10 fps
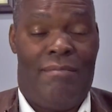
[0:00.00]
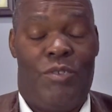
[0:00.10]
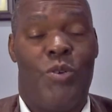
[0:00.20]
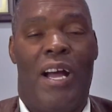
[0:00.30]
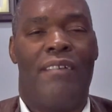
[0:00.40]

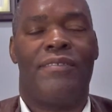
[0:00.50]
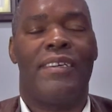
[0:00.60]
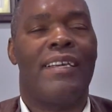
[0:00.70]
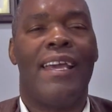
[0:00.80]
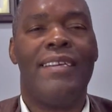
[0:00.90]
you have
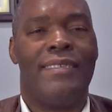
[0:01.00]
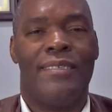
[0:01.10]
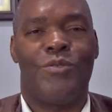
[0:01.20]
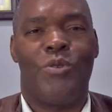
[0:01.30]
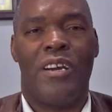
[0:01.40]

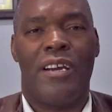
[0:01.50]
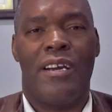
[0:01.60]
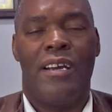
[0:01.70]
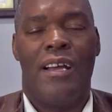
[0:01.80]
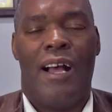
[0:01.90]
cases
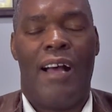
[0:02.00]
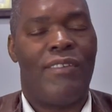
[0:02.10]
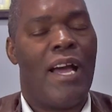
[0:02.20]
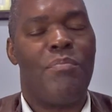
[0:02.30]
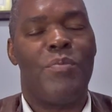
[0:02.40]
where I've
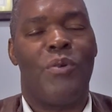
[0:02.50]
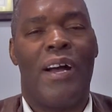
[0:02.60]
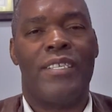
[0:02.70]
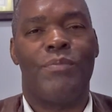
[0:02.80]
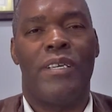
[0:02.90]
had people
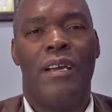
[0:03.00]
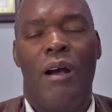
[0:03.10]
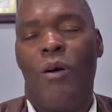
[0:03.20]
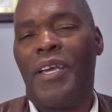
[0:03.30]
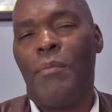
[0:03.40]
ask me,
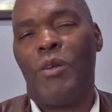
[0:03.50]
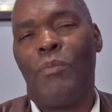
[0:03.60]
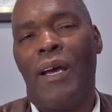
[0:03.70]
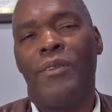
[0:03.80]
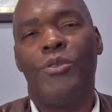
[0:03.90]
okay, but
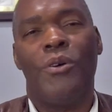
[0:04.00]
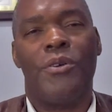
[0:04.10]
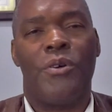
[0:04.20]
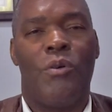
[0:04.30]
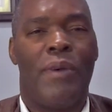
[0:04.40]
my
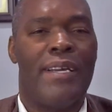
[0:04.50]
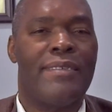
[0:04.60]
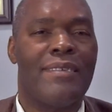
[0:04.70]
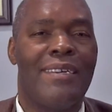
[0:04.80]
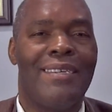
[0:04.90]
daughter or my
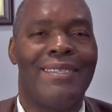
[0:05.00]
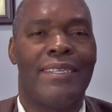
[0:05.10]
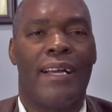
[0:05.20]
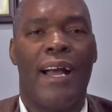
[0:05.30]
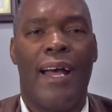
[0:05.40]
son is
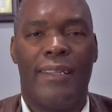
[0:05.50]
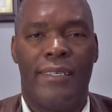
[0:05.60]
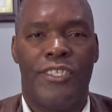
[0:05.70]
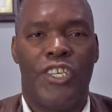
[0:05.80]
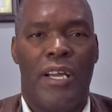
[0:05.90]
in
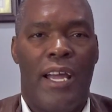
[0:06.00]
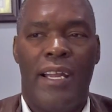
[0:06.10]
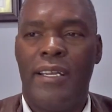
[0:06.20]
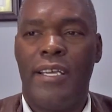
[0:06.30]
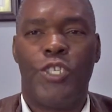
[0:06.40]
college
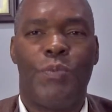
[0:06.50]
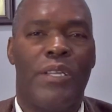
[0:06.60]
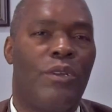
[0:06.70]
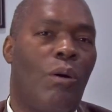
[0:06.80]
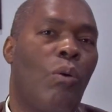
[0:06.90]
and they
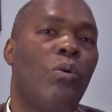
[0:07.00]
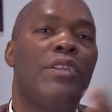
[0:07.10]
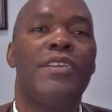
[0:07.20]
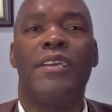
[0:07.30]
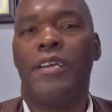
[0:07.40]
spent the
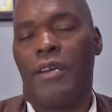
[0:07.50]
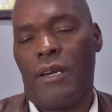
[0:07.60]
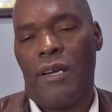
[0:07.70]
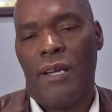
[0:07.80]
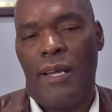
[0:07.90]
whole
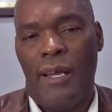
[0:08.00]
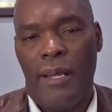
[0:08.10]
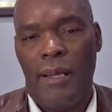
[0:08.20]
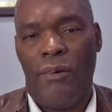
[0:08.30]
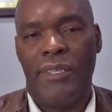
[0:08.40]
year
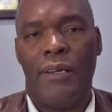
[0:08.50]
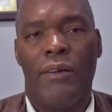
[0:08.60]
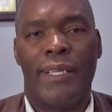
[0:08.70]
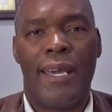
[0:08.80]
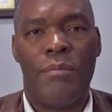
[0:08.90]

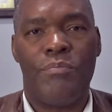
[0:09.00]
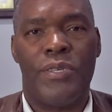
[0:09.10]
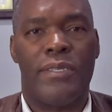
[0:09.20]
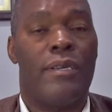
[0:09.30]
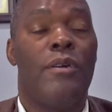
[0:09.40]
on
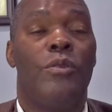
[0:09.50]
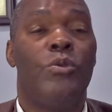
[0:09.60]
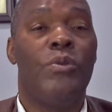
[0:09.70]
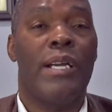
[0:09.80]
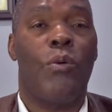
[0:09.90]
campus.
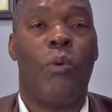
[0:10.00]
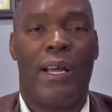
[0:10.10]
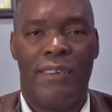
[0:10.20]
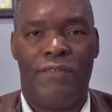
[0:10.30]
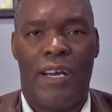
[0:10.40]
Do they
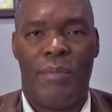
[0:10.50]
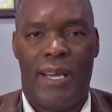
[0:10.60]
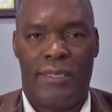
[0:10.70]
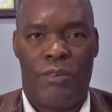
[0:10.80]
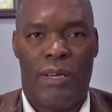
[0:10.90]
qualify me
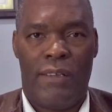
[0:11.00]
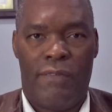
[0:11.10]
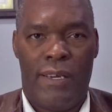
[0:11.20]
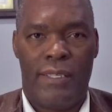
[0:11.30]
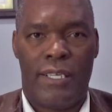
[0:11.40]
as a
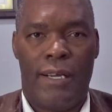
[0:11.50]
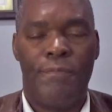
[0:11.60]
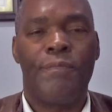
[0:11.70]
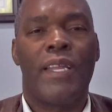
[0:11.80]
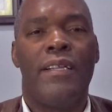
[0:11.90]
qualifying child?
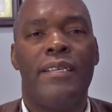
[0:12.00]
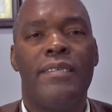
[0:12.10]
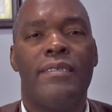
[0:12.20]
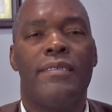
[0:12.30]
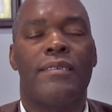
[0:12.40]

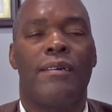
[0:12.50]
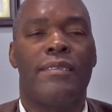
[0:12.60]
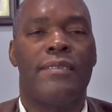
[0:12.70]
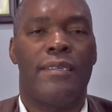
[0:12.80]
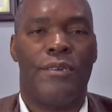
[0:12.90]
This is
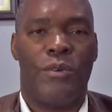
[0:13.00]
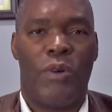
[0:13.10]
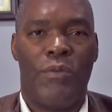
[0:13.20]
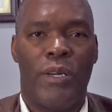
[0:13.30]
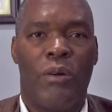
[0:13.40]
considered
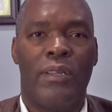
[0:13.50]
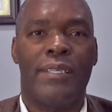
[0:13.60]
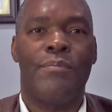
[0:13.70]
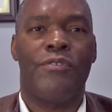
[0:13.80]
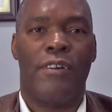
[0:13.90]
what we call
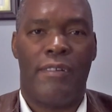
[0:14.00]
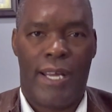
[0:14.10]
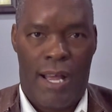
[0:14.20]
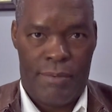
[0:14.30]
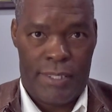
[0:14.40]

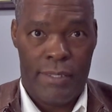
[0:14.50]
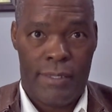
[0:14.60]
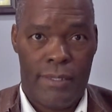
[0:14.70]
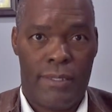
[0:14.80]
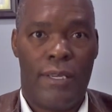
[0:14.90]
temporary
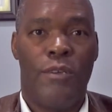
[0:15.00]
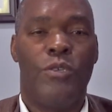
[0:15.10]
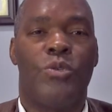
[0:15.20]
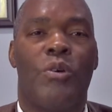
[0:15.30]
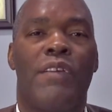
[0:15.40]
absences.
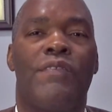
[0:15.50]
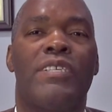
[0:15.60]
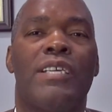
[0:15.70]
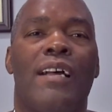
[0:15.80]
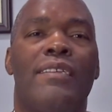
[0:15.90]
So if a
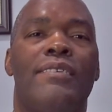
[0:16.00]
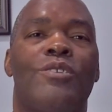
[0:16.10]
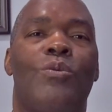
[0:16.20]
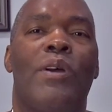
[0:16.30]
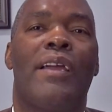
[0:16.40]
child is
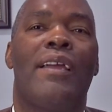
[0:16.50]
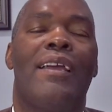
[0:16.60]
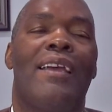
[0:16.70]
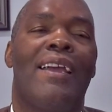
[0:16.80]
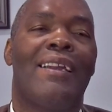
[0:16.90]
away
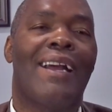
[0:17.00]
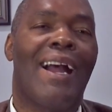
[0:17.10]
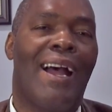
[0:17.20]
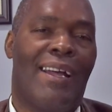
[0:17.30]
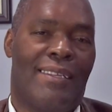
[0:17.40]
in
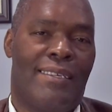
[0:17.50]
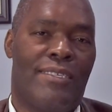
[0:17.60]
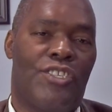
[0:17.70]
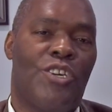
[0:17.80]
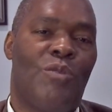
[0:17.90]

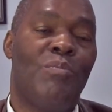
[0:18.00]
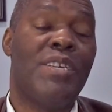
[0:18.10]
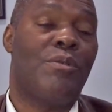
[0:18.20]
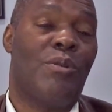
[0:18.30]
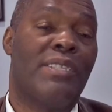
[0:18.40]
college
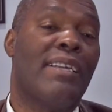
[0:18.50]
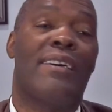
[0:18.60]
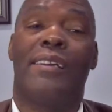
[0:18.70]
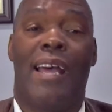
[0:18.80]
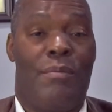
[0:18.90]
because they
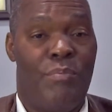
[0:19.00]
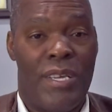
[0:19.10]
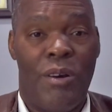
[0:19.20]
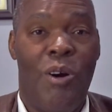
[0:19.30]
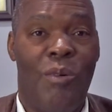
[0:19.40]
could not
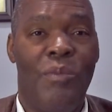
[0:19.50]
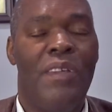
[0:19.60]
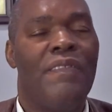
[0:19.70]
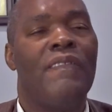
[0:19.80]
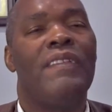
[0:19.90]
be home,
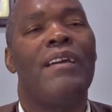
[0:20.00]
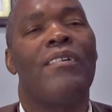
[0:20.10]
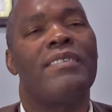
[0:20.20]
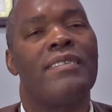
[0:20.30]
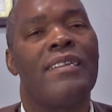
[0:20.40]
they
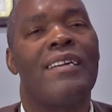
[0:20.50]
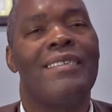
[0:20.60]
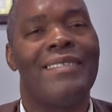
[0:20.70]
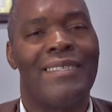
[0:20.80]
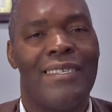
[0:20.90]
are still
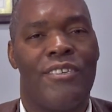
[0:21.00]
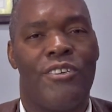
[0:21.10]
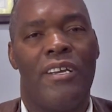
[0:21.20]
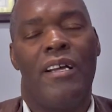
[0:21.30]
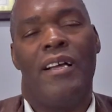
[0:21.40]

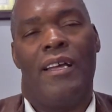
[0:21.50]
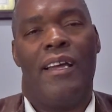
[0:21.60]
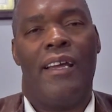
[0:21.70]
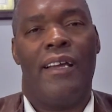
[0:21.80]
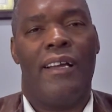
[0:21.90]
considered
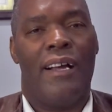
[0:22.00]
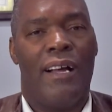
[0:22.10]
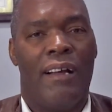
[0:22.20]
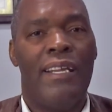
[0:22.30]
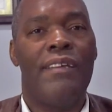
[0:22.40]

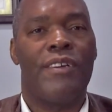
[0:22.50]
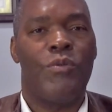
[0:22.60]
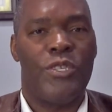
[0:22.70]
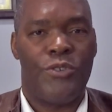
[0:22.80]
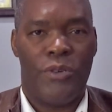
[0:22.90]
living
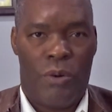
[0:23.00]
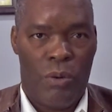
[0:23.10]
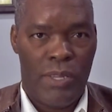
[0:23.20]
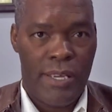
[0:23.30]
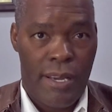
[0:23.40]
with you the
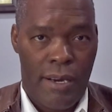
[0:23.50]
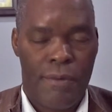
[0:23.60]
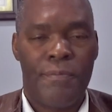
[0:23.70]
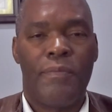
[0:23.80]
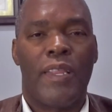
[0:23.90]
whole year.
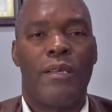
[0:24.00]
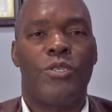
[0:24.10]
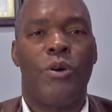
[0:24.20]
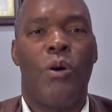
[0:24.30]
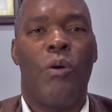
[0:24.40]

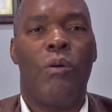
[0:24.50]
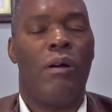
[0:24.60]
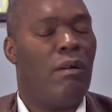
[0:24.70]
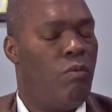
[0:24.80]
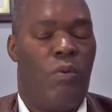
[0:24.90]
So
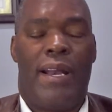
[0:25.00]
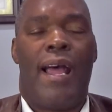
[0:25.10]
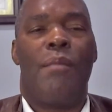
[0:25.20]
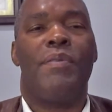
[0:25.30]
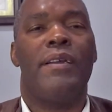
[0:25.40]
what
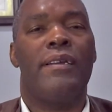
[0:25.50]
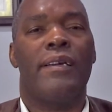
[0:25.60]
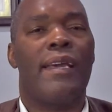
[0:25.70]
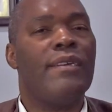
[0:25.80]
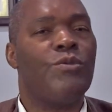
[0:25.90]
happened in
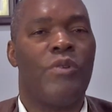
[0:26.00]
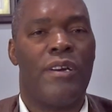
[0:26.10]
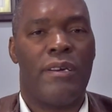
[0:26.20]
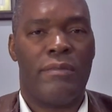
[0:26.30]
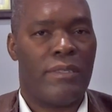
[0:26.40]
the case
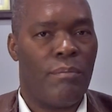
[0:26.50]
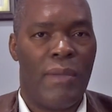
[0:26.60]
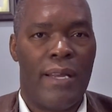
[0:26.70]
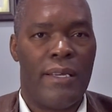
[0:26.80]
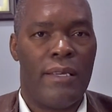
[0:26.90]
where
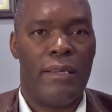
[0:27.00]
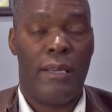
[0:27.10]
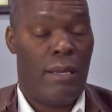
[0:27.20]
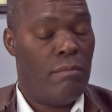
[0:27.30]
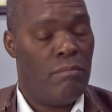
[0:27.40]
somebody
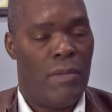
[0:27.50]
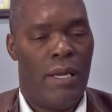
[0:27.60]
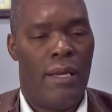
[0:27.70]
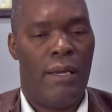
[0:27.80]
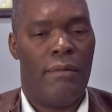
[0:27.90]

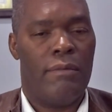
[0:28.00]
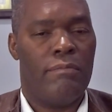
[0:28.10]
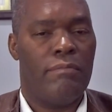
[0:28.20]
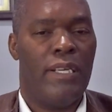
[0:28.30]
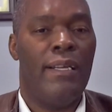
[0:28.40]

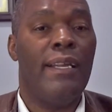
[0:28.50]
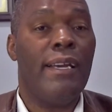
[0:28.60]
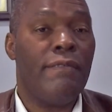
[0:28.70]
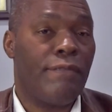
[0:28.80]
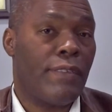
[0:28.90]

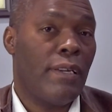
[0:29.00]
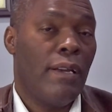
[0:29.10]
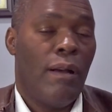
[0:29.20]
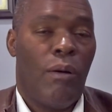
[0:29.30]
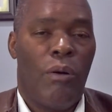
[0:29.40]
lived
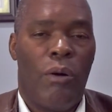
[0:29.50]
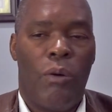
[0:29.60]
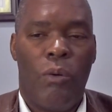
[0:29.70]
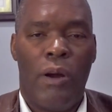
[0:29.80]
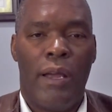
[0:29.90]

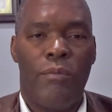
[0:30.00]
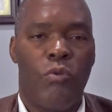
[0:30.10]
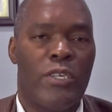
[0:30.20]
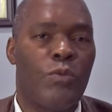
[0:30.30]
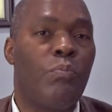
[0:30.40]
or
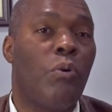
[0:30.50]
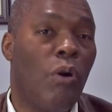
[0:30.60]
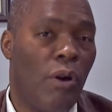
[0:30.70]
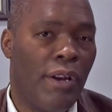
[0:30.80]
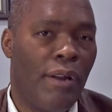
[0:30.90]
was
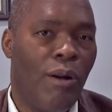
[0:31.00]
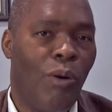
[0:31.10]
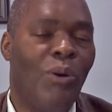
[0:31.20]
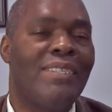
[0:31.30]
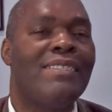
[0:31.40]
born
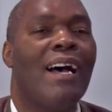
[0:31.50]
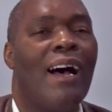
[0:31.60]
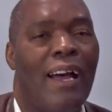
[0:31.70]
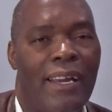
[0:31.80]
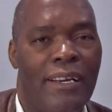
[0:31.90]
or
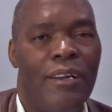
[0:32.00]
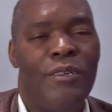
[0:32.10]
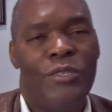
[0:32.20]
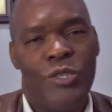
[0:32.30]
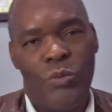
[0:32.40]
died
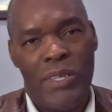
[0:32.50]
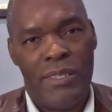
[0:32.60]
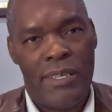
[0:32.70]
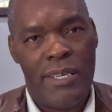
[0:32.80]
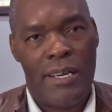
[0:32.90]
during
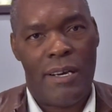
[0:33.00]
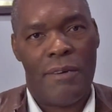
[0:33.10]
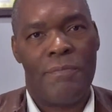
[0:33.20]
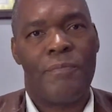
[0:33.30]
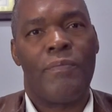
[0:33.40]
the
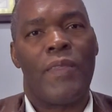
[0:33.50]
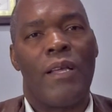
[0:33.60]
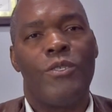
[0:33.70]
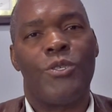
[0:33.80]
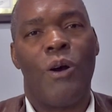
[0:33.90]
year?
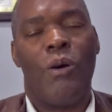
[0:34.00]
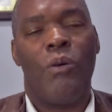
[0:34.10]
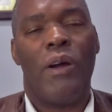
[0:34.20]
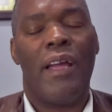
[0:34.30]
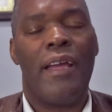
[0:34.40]

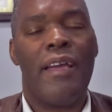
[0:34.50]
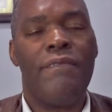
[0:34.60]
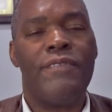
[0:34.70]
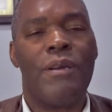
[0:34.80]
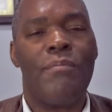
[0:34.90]
So
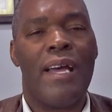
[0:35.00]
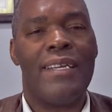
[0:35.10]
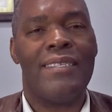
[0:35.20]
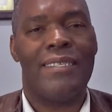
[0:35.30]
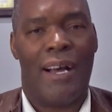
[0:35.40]
if
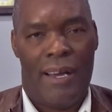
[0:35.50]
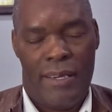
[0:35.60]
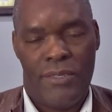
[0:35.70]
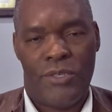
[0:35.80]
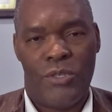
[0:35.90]
somebody
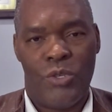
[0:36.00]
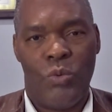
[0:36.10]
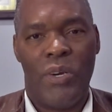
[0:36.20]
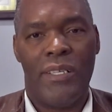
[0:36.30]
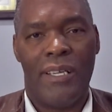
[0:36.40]
dies
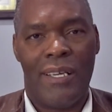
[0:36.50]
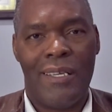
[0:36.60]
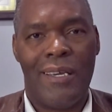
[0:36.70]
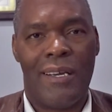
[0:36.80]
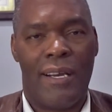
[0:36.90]
during the
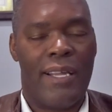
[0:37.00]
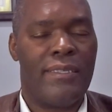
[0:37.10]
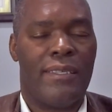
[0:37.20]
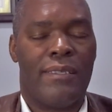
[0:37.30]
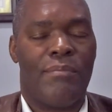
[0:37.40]
year,
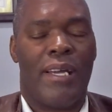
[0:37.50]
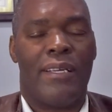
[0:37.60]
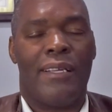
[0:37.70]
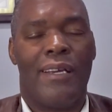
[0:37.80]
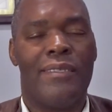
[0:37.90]
let's say
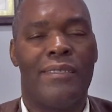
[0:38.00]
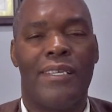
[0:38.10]
somebody dies